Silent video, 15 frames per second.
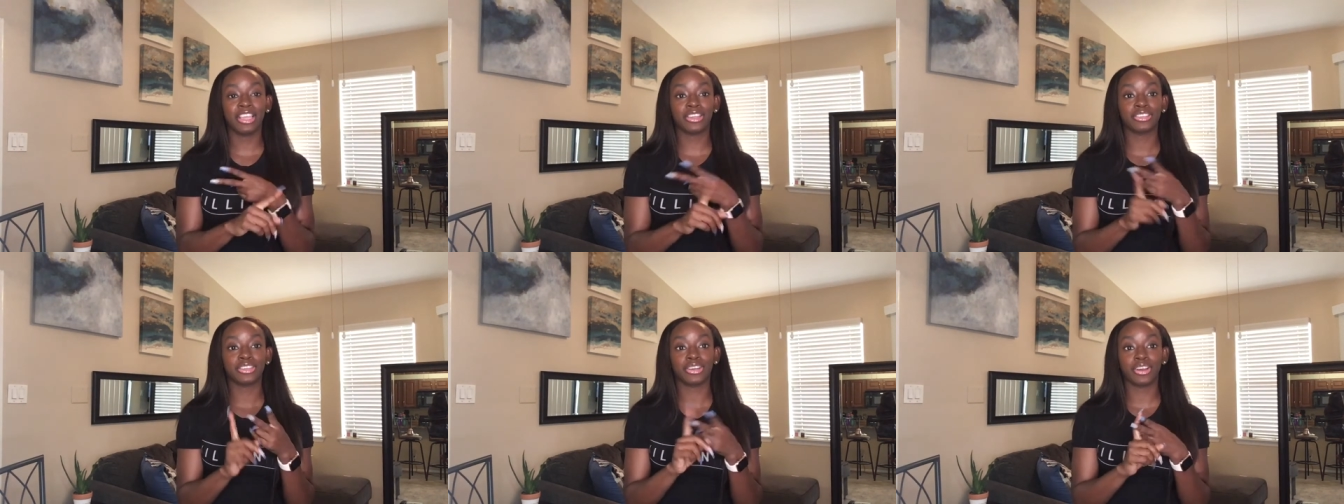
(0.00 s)

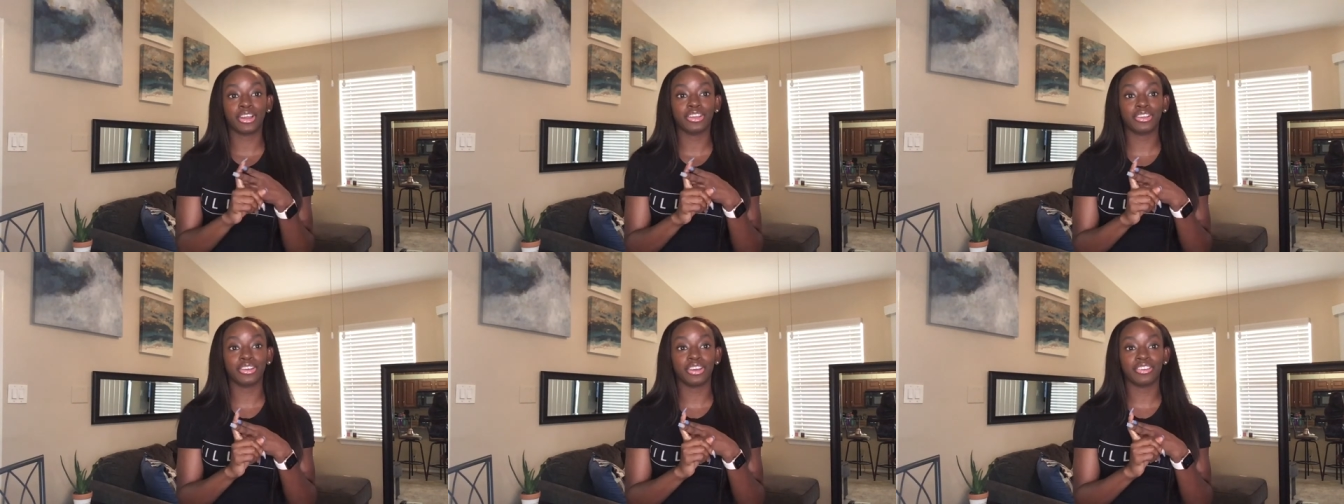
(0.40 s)
turn on
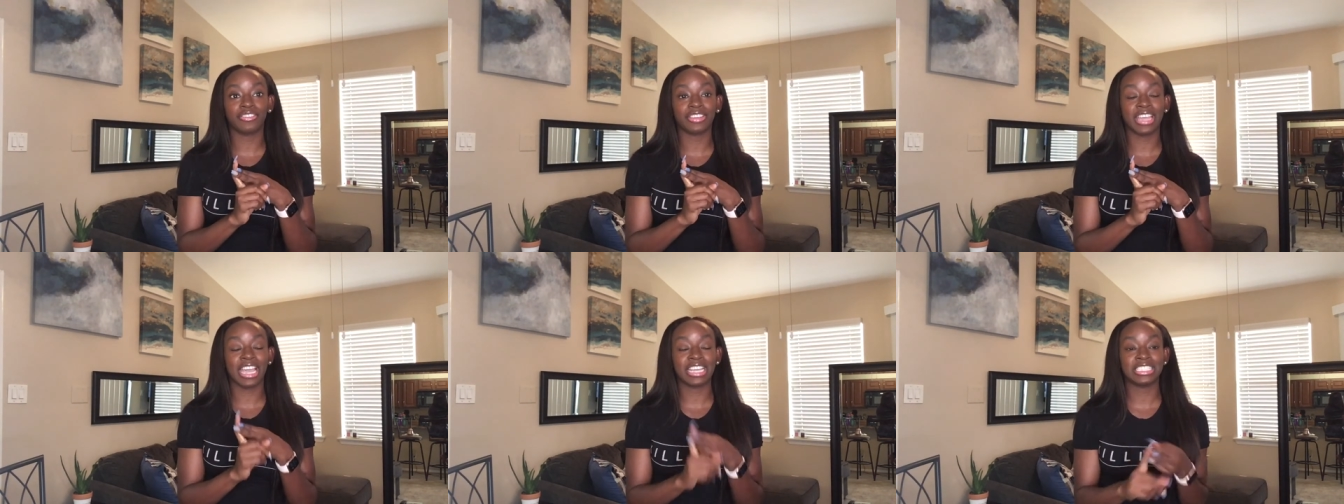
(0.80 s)
your
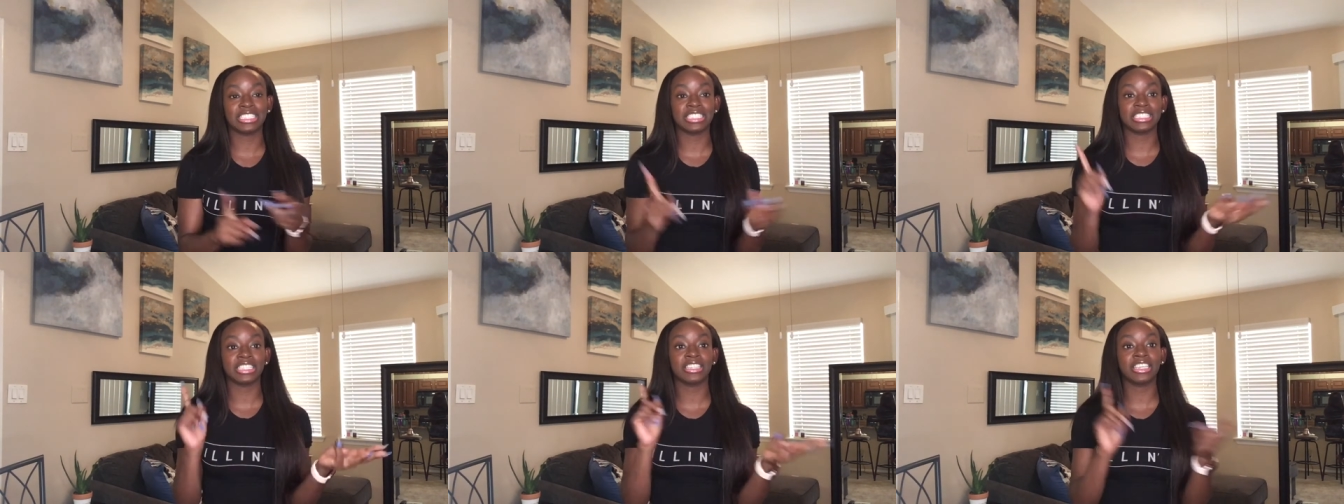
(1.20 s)
notifications,
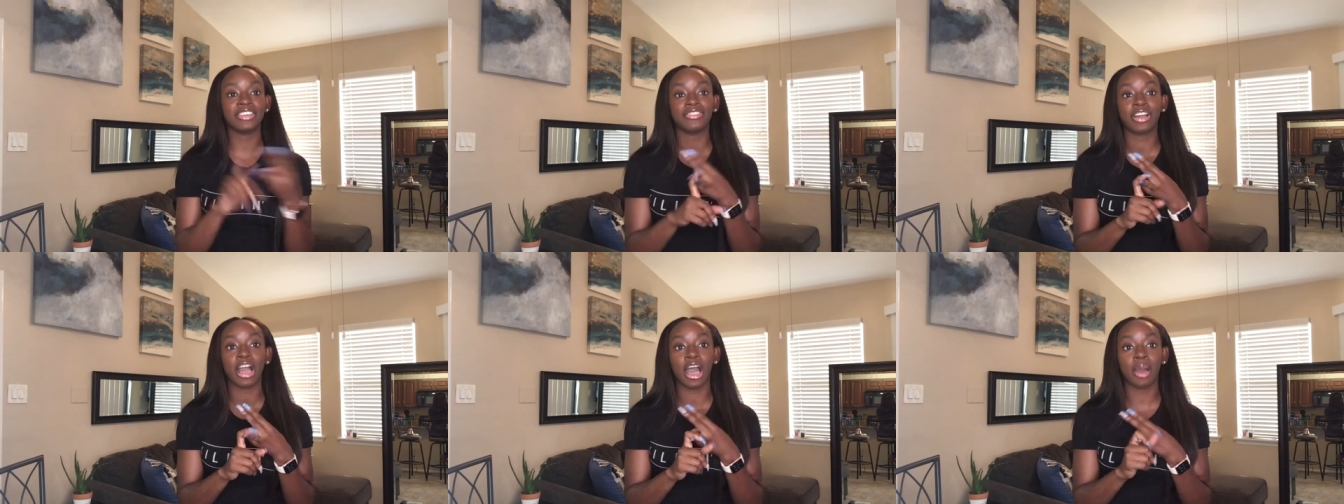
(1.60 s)
leave a
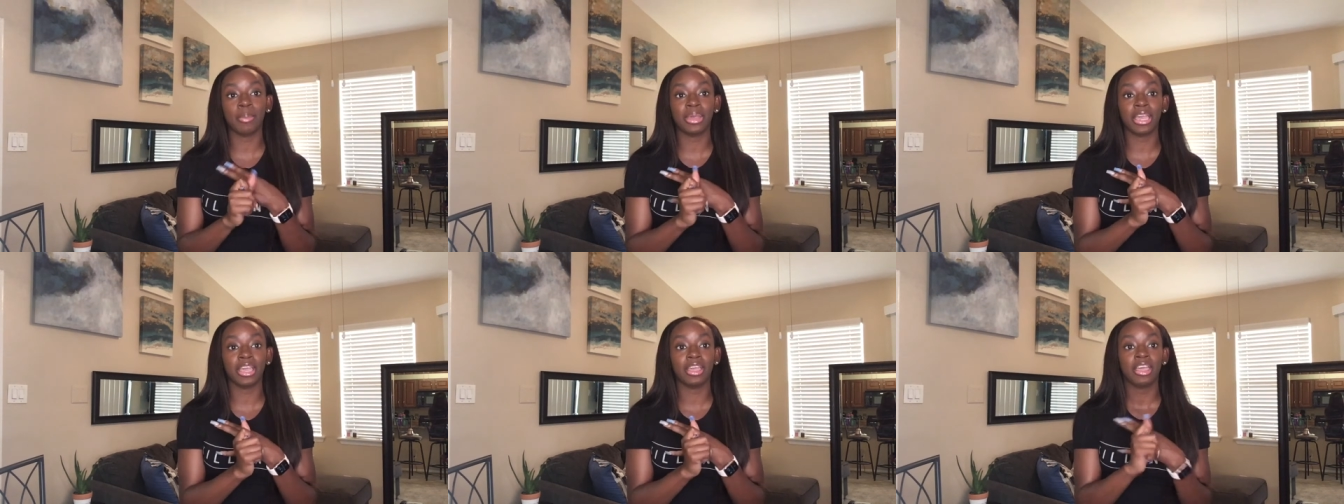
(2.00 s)

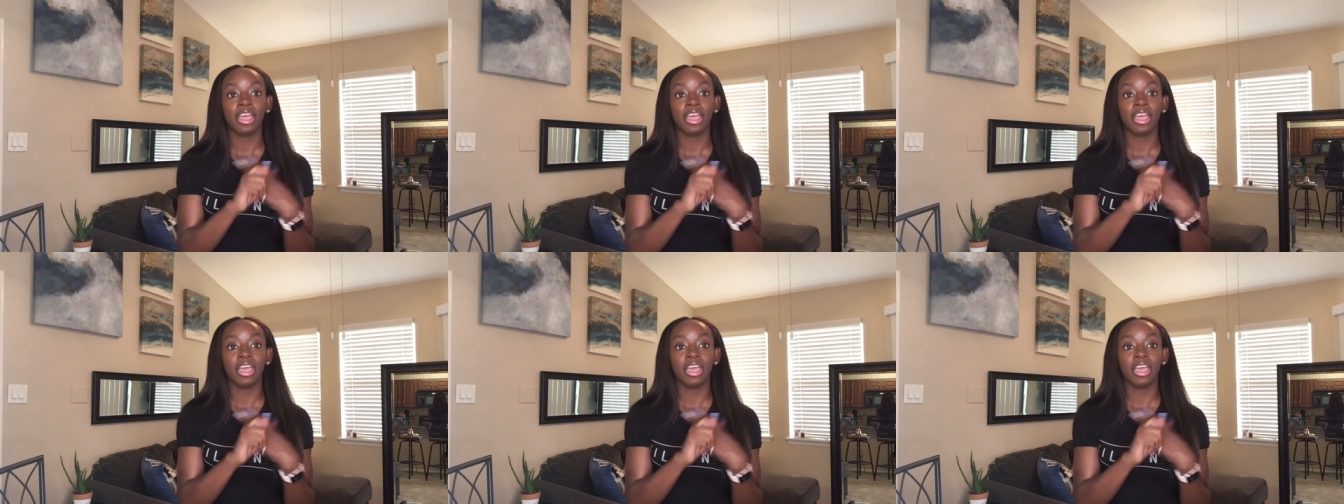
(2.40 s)
comment.